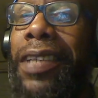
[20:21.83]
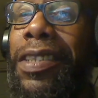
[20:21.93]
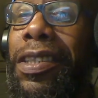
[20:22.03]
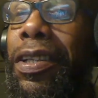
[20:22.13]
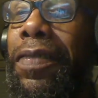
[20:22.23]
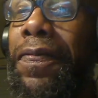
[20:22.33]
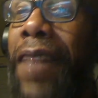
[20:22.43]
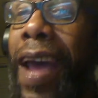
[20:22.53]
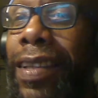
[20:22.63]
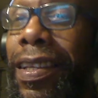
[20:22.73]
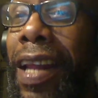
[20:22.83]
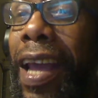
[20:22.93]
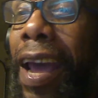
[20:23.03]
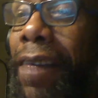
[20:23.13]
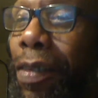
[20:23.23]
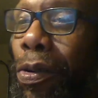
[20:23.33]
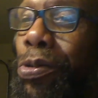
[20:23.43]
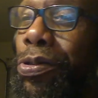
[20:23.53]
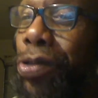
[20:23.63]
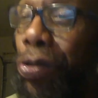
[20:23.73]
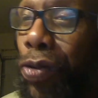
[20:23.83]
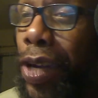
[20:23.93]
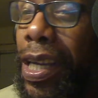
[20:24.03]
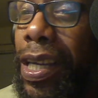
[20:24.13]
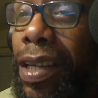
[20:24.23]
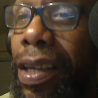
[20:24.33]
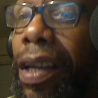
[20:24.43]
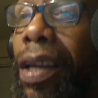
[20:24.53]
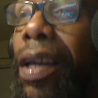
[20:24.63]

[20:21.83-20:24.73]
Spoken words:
It's just the fact that they have those 3